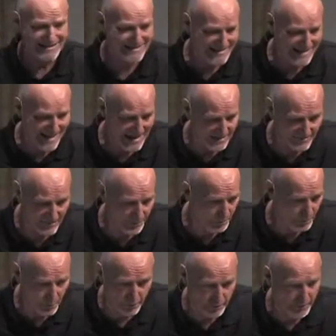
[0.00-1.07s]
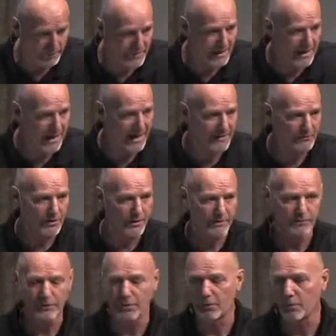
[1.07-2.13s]
is not in their moral
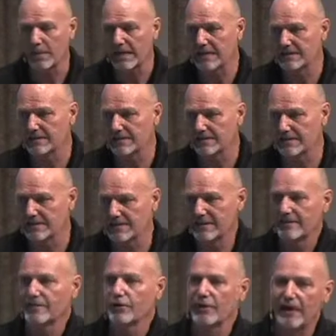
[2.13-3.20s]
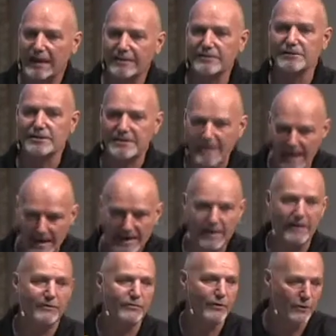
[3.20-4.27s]
behavior, their weakness is in their understanding
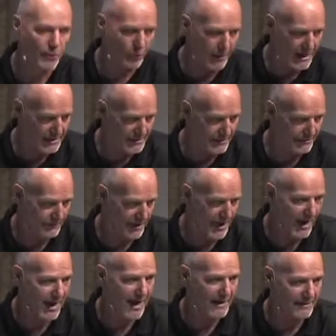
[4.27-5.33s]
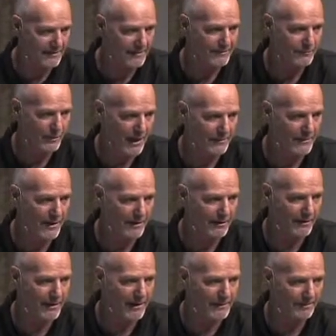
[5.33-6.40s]
of the grace of God
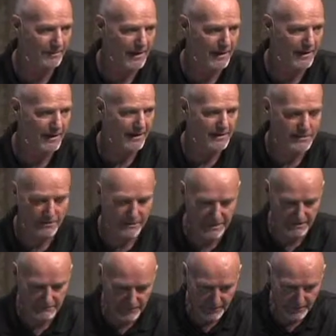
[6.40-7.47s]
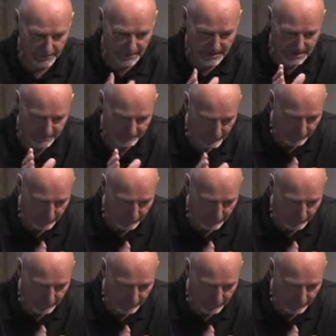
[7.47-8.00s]
primarily. And so they feel they have to